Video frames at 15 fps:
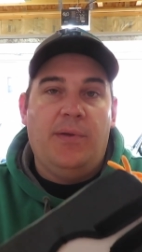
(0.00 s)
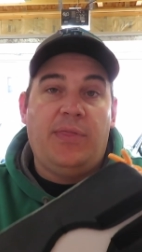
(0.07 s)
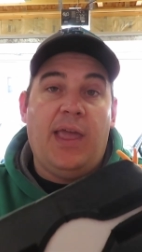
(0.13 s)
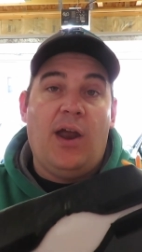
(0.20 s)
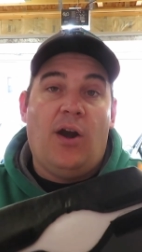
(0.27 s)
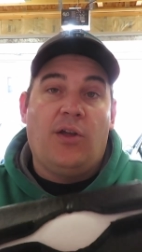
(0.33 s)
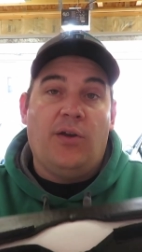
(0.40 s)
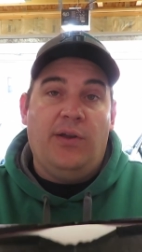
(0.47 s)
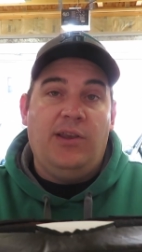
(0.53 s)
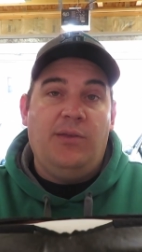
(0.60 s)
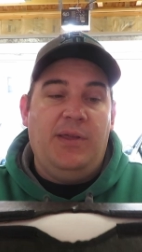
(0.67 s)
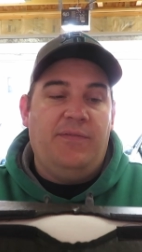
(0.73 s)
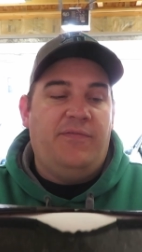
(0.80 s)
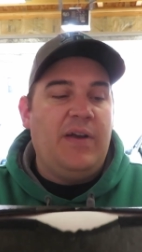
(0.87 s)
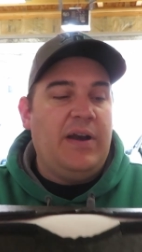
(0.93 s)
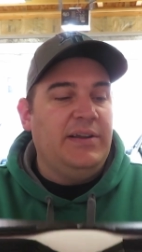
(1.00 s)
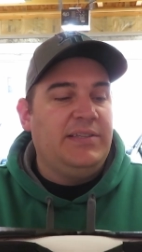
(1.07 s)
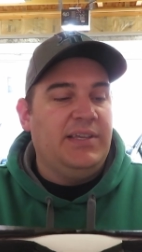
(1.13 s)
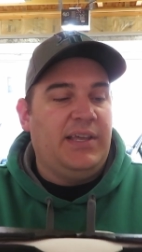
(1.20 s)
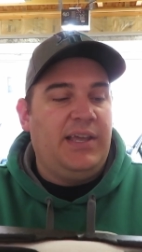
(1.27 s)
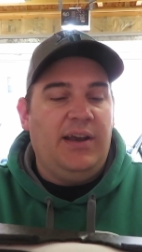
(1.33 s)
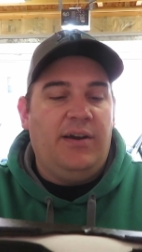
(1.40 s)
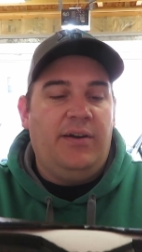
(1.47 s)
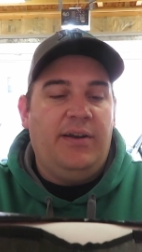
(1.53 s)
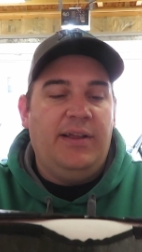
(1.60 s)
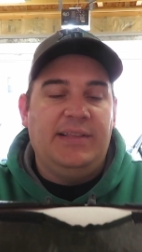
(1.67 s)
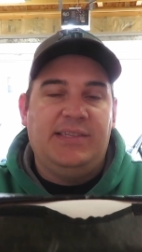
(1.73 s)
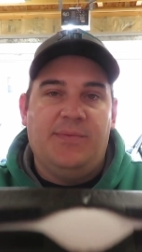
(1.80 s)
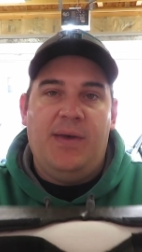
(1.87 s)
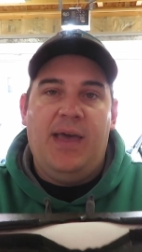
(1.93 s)
but they are going to be very secured.
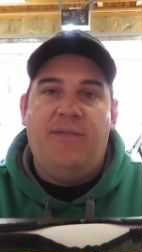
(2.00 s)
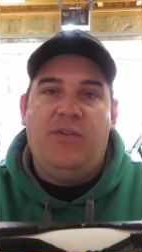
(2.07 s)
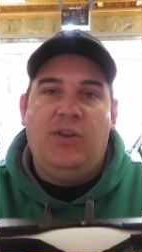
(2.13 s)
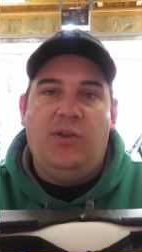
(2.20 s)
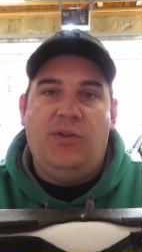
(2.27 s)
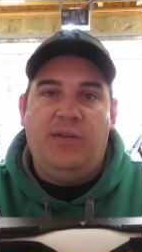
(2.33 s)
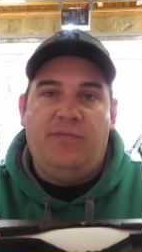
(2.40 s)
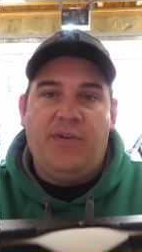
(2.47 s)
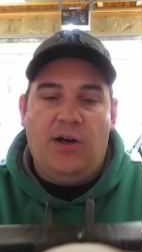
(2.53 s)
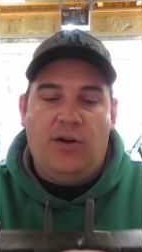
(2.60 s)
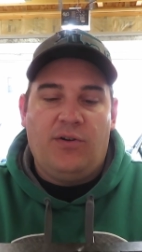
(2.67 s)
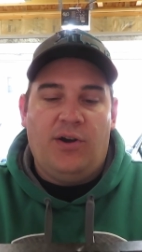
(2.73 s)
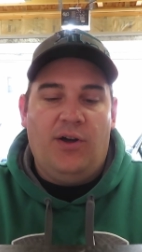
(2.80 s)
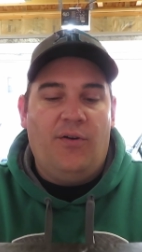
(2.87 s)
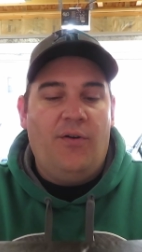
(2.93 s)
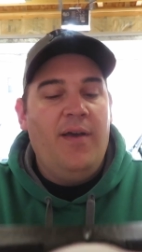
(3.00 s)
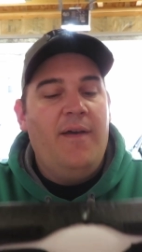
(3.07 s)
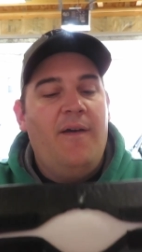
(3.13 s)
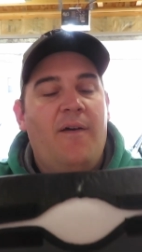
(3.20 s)
It's some heavy duty Velcro.